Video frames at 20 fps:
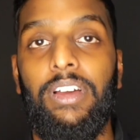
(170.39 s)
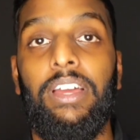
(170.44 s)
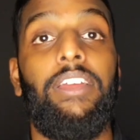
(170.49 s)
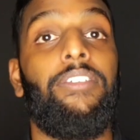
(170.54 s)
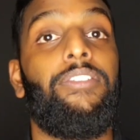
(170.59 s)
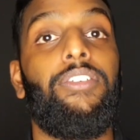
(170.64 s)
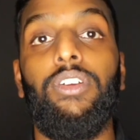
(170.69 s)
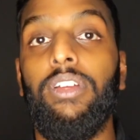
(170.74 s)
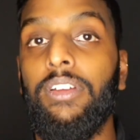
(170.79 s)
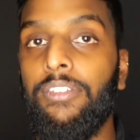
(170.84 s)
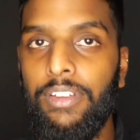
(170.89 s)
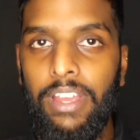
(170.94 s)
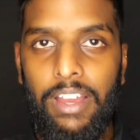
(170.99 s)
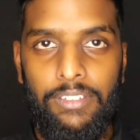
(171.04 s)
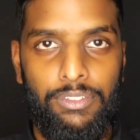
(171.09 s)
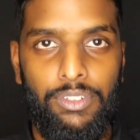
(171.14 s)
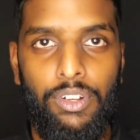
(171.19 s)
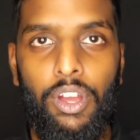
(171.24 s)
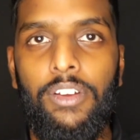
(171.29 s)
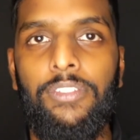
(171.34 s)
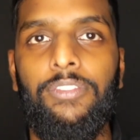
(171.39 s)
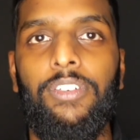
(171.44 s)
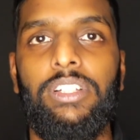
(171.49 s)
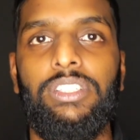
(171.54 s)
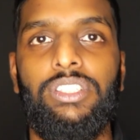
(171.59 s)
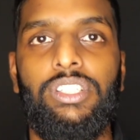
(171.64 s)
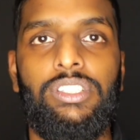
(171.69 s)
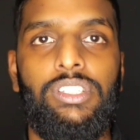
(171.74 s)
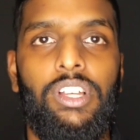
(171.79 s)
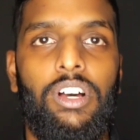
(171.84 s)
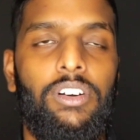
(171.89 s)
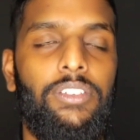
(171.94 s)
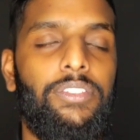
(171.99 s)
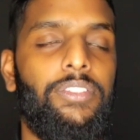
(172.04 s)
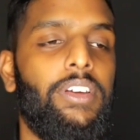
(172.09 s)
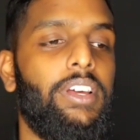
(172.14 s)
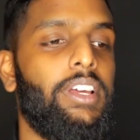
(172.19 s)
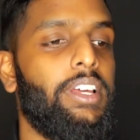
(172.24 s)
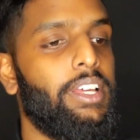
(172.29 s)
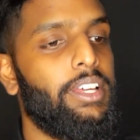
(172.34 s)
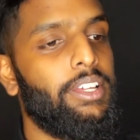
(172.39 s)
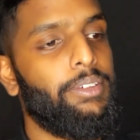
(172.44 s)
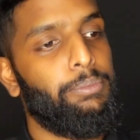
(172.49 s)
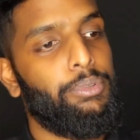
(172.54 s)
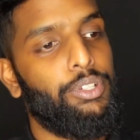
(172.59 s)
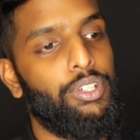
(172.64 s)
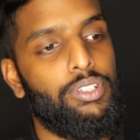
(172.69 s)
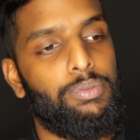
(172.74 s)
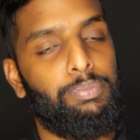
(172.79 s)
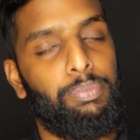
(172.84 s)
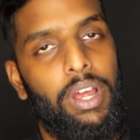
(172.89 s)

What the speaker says: If you have no funds yourself, use